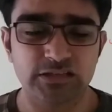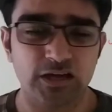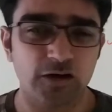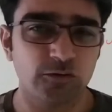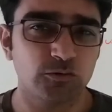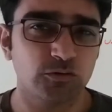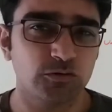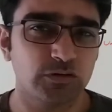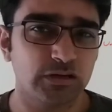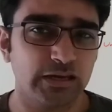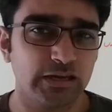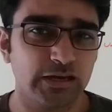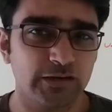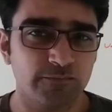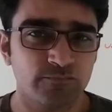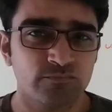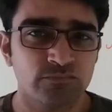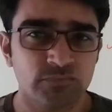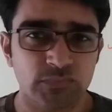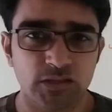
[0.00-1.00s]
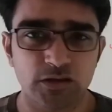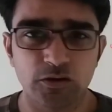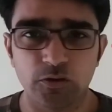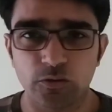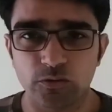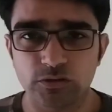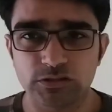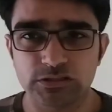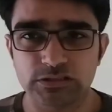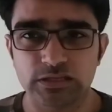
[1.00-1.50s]
how to create
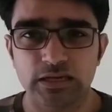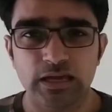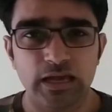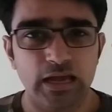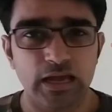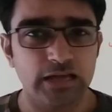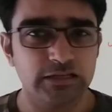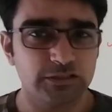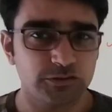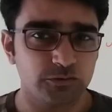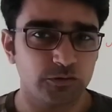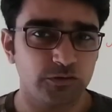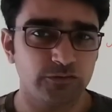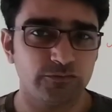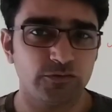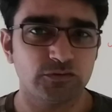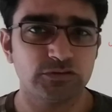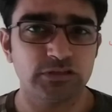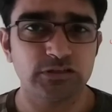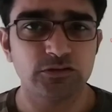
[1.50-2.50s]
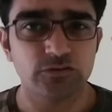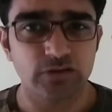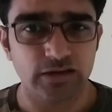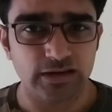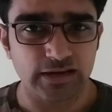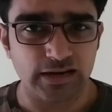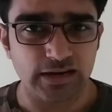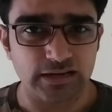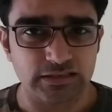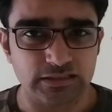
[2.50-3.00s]
goals, and so on and forth in Google
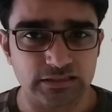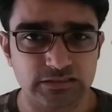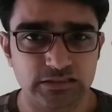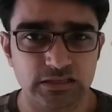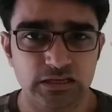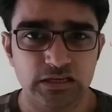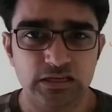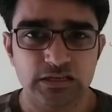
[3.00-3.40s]
Analytics.